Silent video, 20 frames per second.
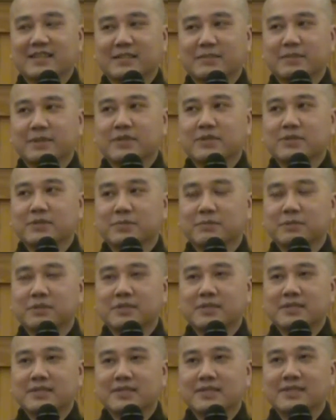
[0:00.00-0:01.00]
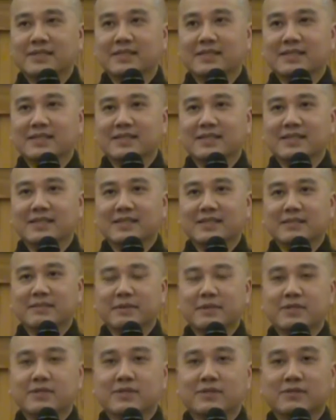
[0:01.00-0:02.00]
a special person, a
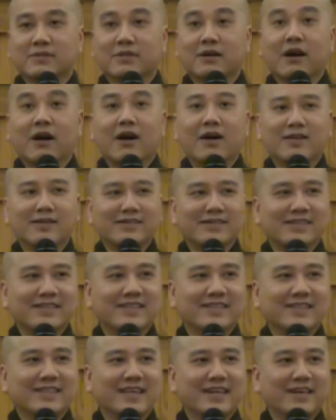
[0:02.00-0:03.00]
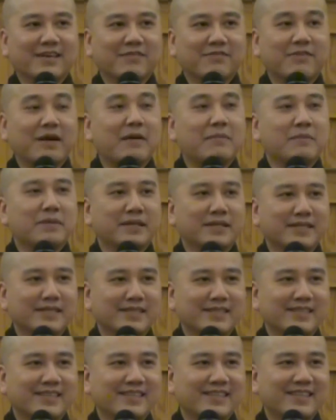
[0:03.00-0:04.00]
special god in their
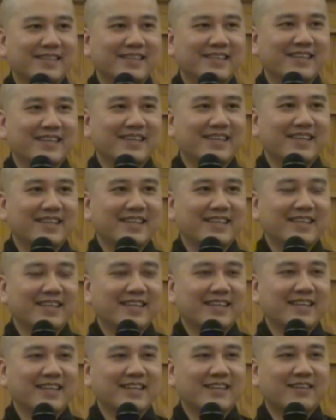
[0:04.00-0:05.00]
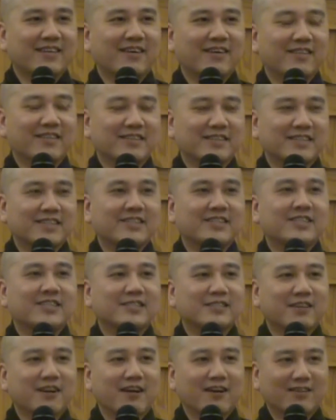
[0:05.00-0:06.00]
family. And they call it the
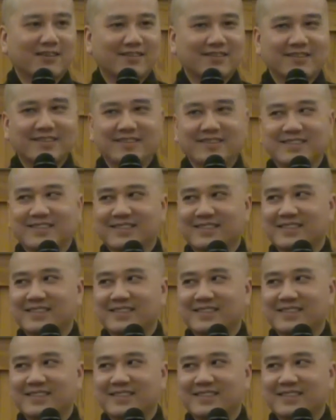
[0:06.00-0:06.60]
kitchen god.